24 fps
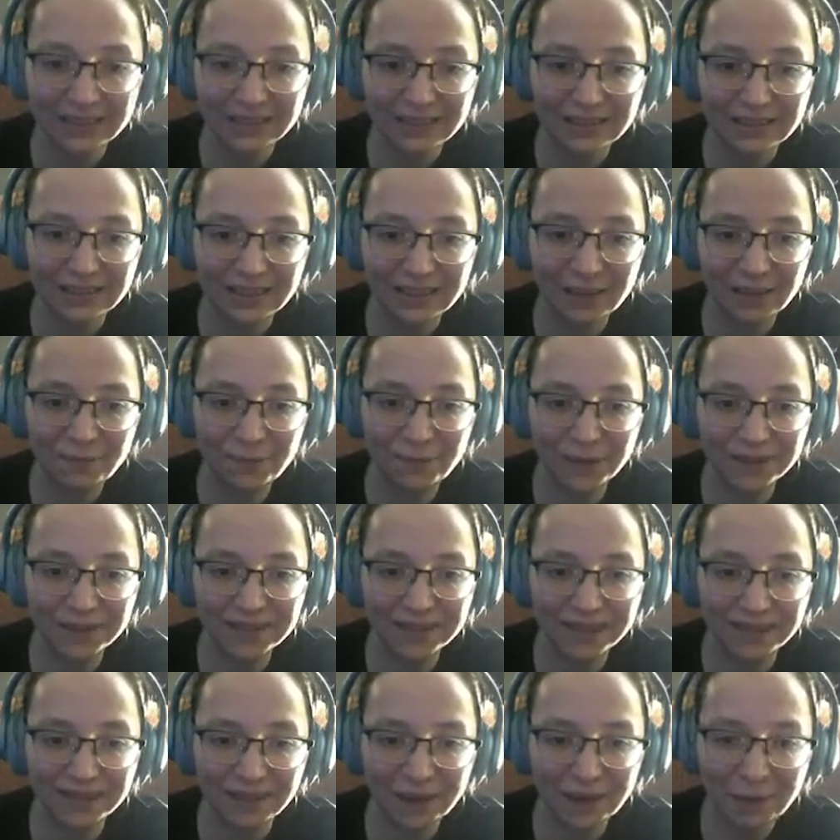I fucked
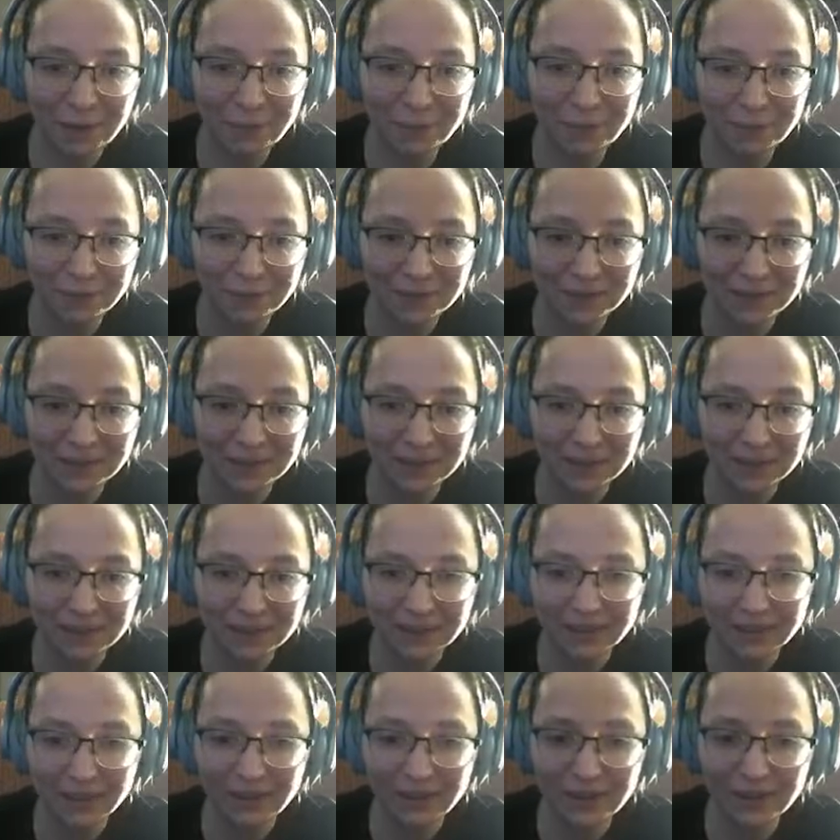it up?
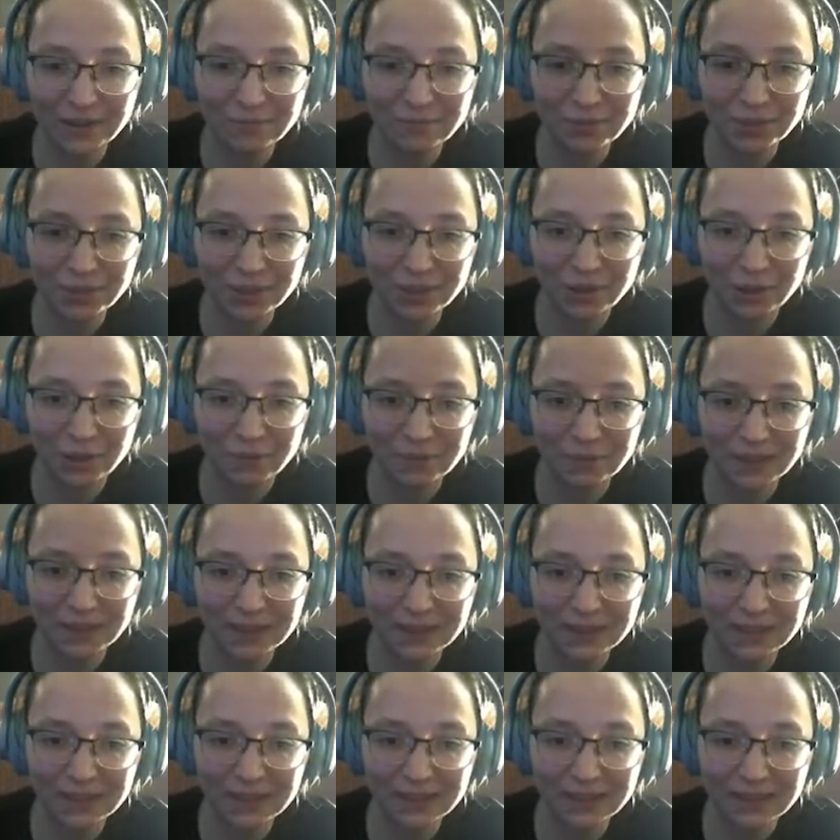Oh, I put the code
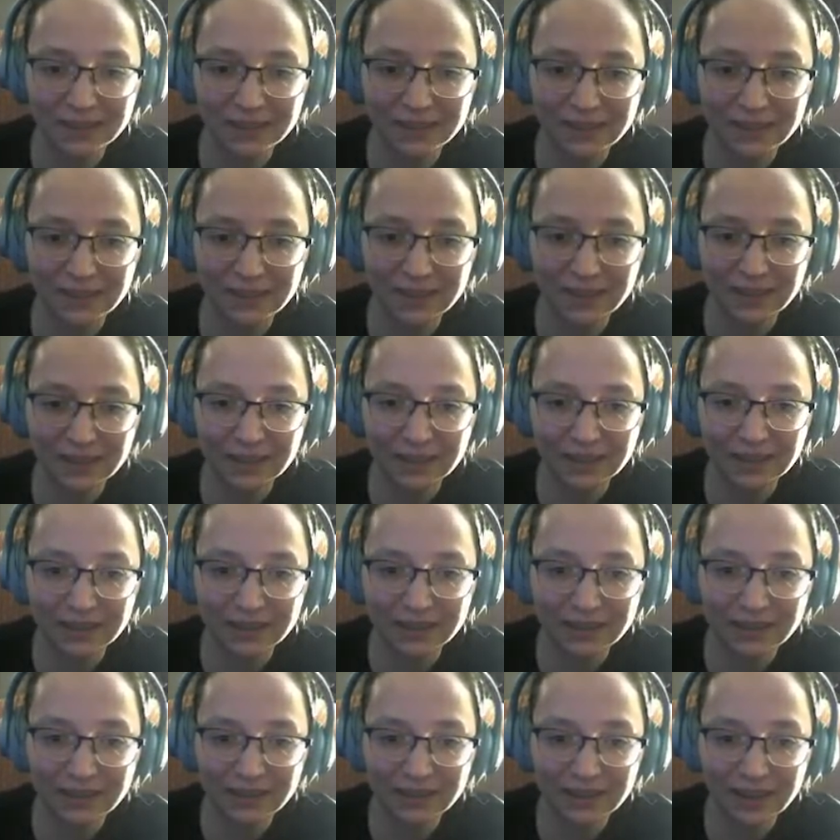back?
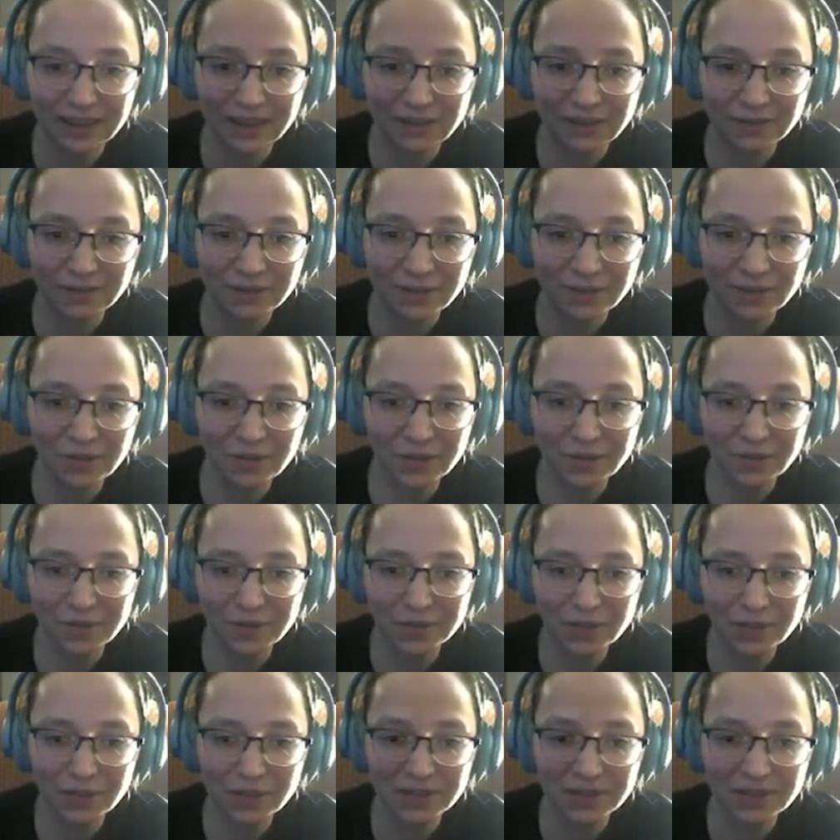I don't know. That
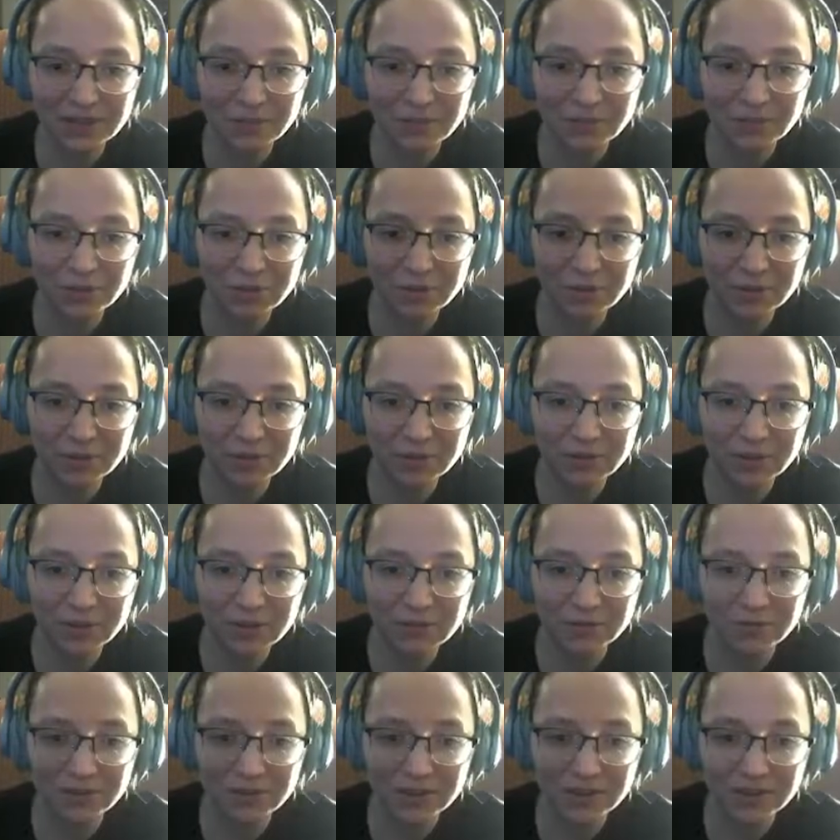was just... There was no other
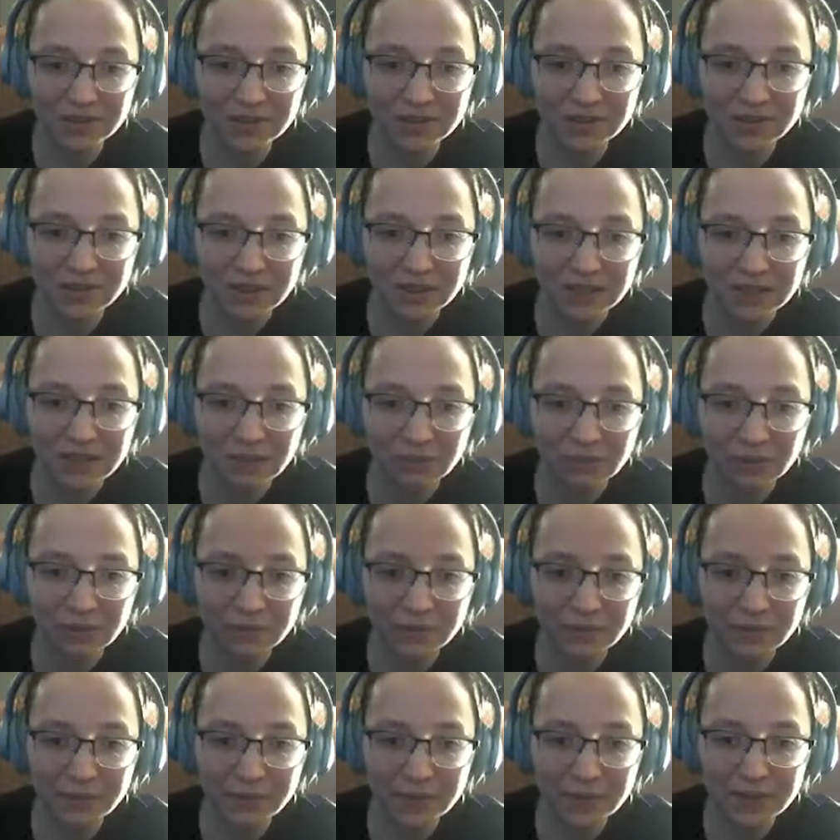notes. Where
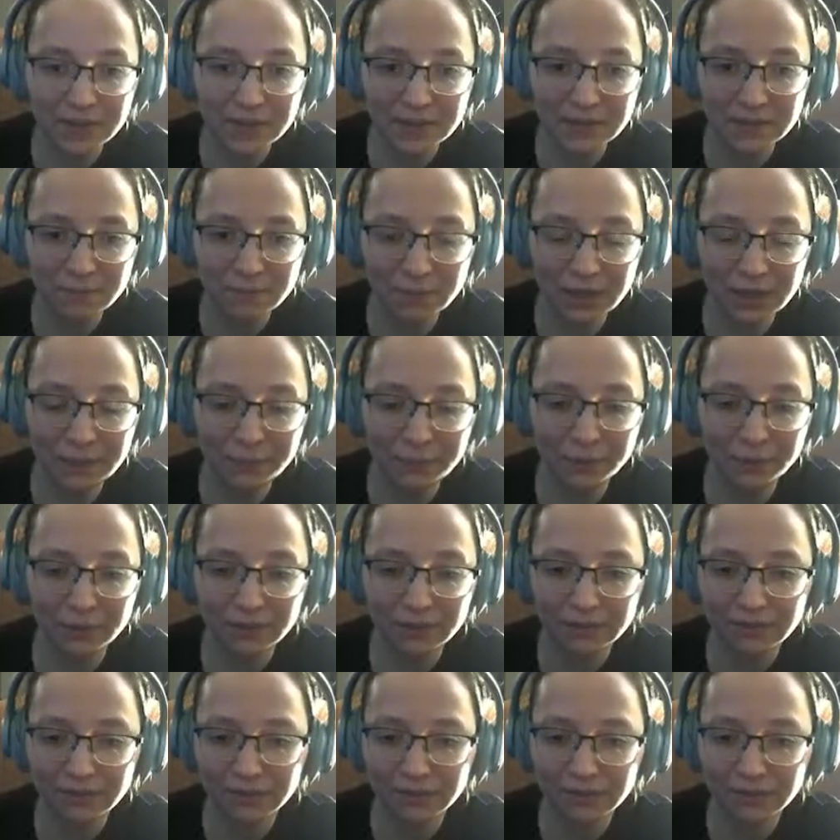were the pieces of paper?